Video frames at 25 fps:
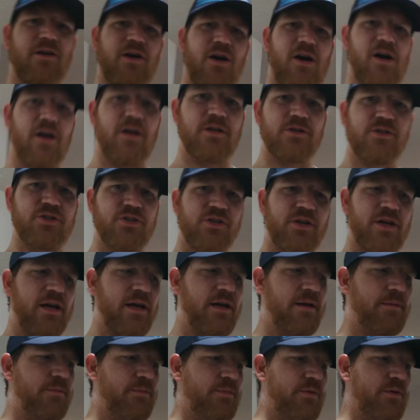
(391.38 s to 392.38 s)
odd
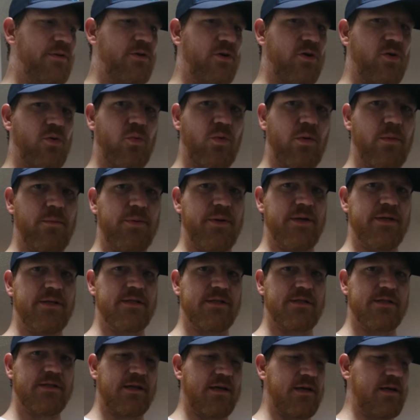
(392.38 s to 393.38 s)
shape. They're a 1-piece
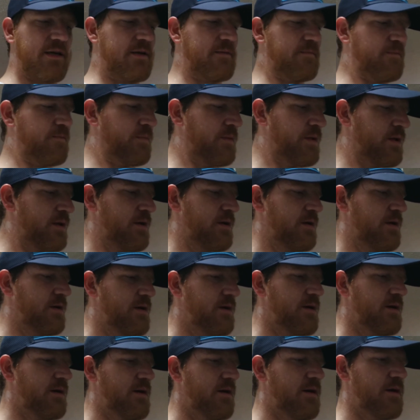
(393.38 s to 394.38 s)
design.
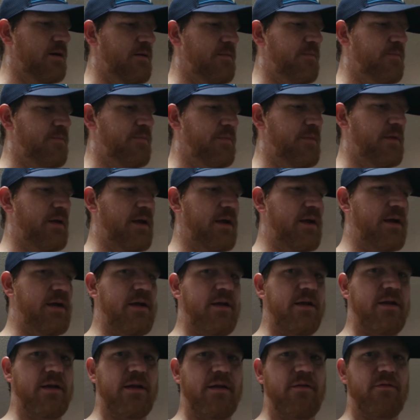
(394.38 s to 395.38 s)

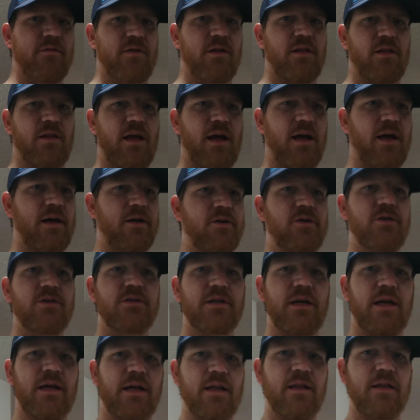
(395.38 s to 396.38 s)
And even the liners
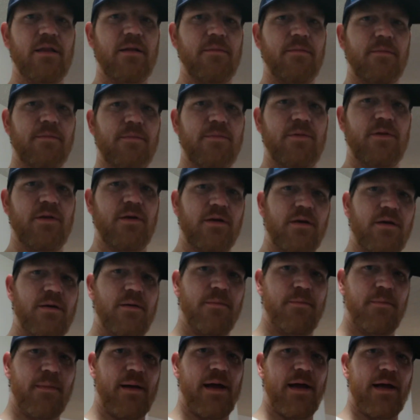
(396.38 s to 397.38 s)
and the
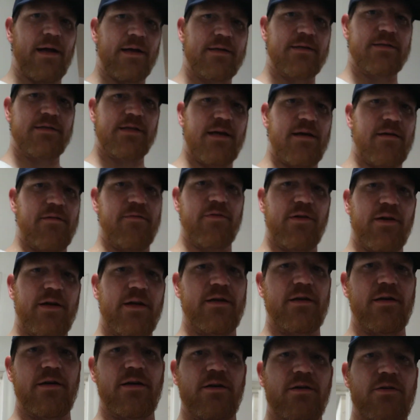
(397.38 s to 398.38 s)
mags have like
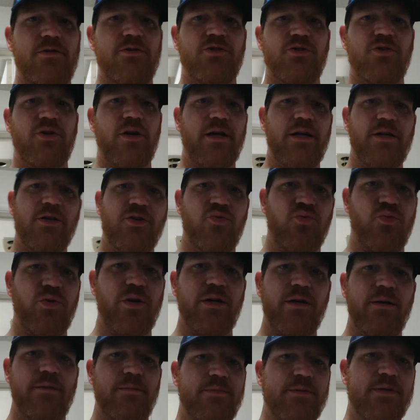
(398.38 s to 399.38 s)
strange
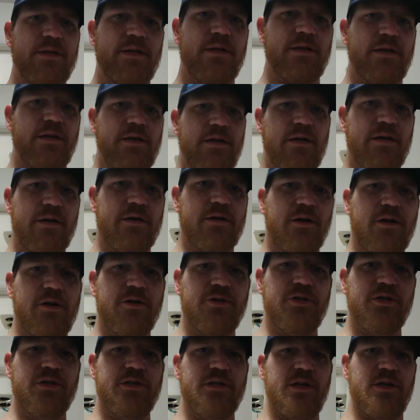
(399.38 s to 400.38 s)
ribs in the
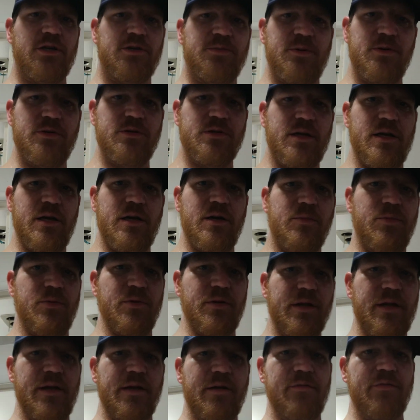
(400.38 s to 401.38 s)
cartridge that are supposed to help
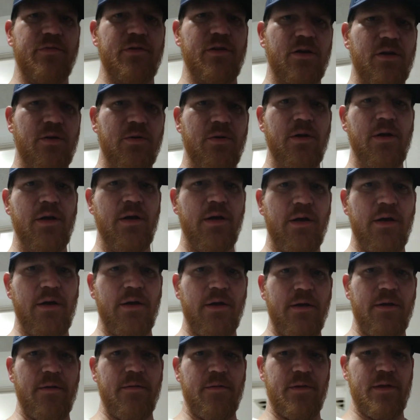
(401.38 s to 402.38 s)
with ink flow.
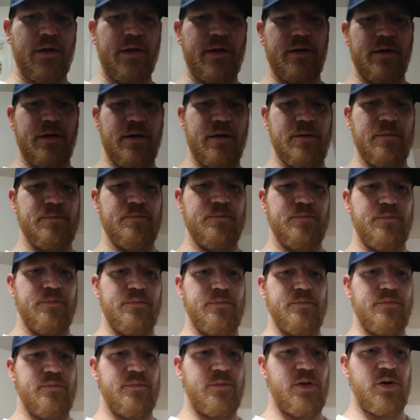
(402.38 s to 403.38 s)

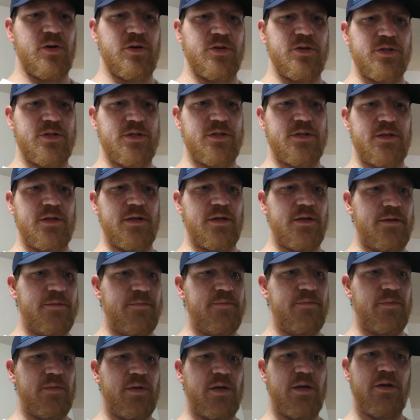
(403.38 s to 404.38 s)
They're just a
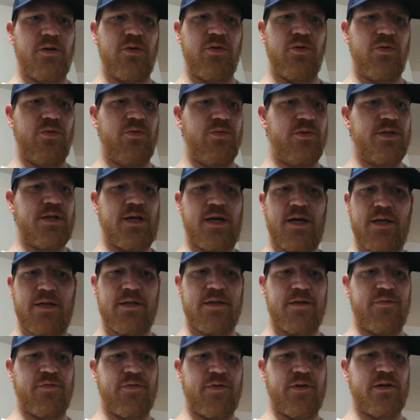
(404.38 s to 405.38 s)
new
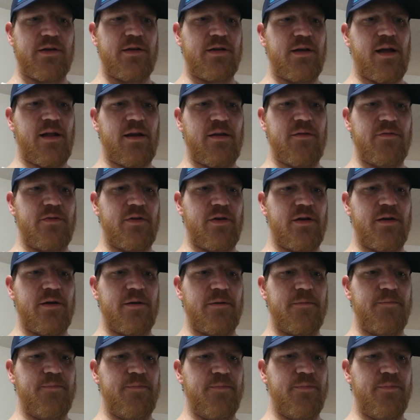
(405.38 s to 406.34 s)
scientific kind of